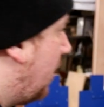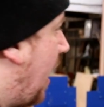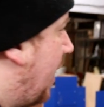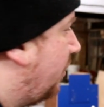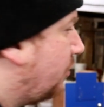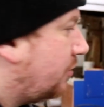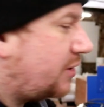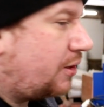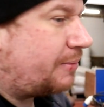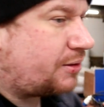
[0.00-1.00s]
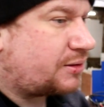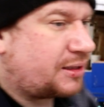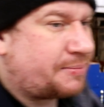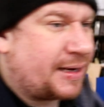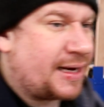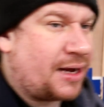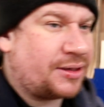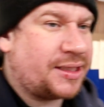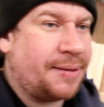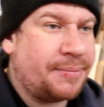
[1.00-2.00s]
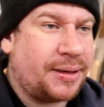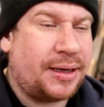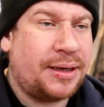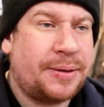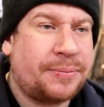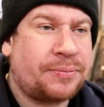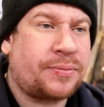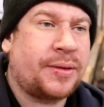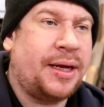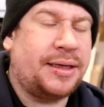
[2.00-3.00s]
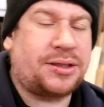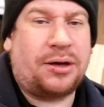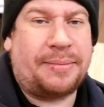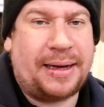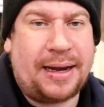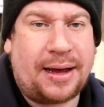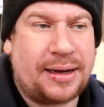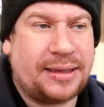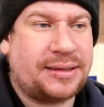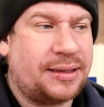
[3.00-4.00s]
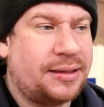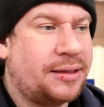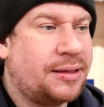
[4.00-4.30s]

and also because it's made out of timber it's going to be light